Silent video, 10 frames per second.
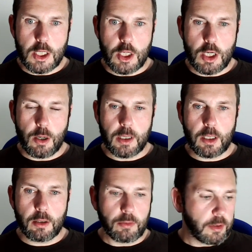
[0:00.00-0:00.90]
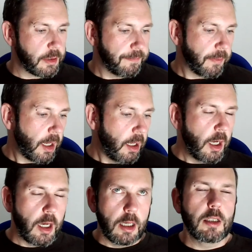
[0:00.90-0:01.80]
No, I don't.
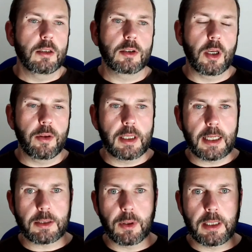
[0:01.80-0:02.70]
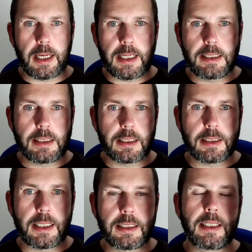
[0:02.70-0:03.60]
So the next one is
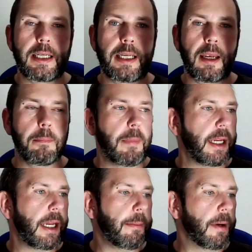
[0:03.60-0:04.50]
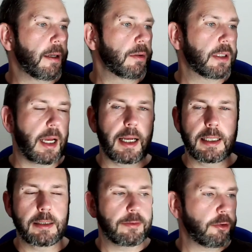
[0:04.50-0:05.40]
Disney Mickey Mouse
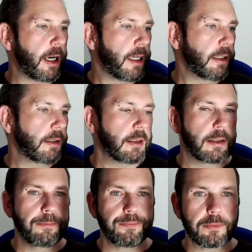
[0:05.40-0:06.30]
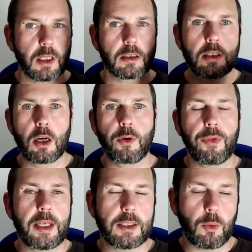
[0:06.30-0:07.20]
and Friends. So
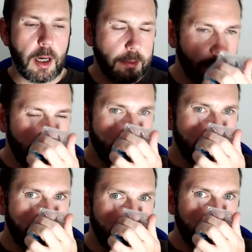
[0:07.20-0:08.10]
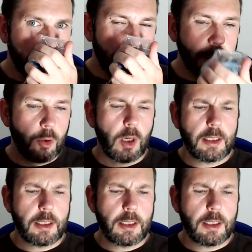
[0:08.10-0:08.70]
this one, it's quite a